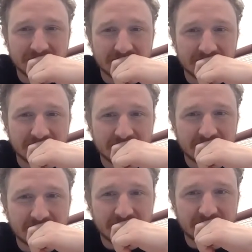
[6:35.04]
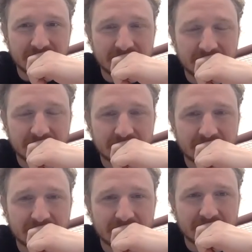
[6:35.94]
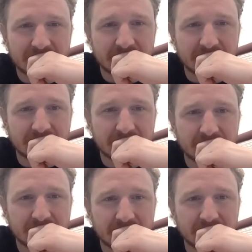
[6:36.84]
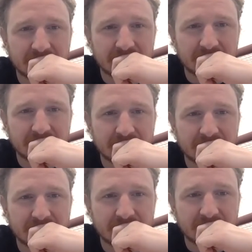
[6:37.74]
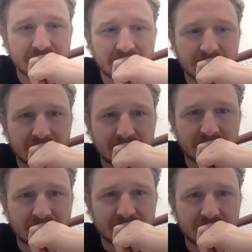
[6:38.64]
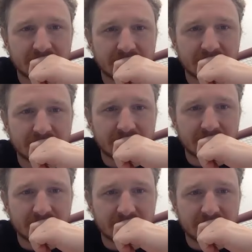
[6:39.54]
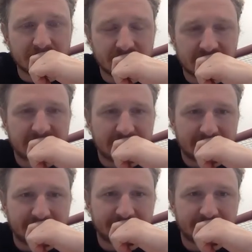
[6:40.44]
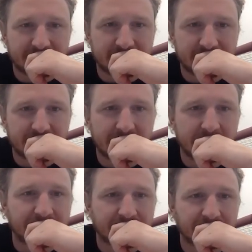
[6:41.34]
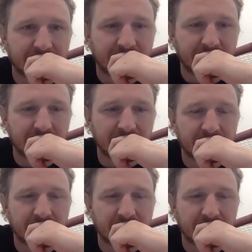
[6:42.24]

No words are spoken by the person on screen.